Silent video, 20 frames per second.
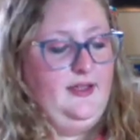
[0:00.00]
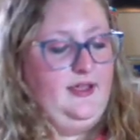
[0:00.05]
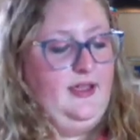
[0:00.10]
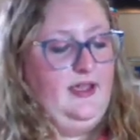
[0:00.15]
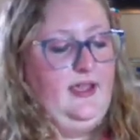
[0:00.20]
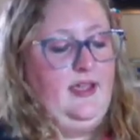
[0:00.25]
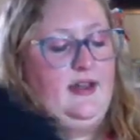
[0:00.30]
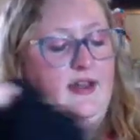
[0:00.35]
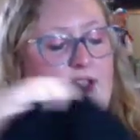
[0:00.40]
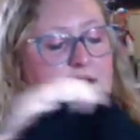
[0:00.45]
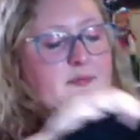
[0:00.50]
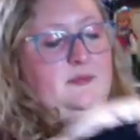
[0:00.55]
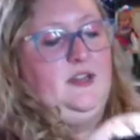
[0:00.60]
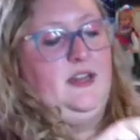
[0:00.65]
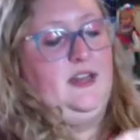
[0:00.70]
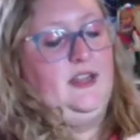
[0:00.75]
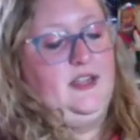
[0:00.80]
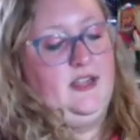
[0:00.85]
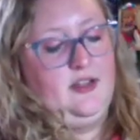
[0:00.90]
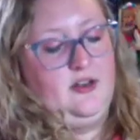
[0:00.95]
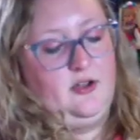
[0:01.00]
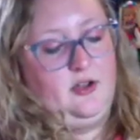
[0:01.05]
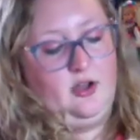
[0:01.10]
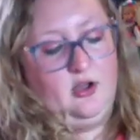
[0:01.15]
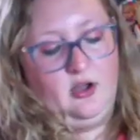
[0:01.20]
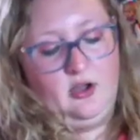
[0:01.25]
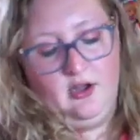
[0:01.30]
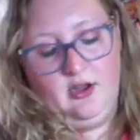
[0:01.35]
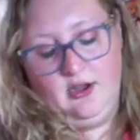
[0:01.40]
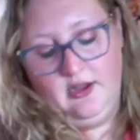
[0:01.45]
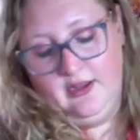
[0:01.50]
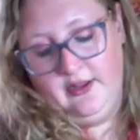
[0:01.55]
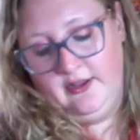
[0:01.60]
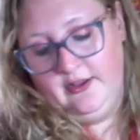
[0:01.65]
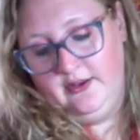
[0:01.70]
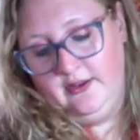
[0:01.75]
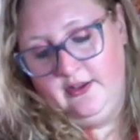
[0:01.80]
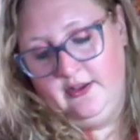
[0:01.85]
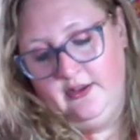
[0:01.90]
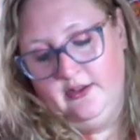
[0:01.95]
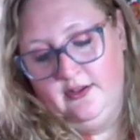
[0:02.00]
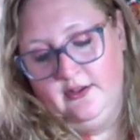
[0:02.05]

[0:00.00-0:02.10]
and I'm knitting it on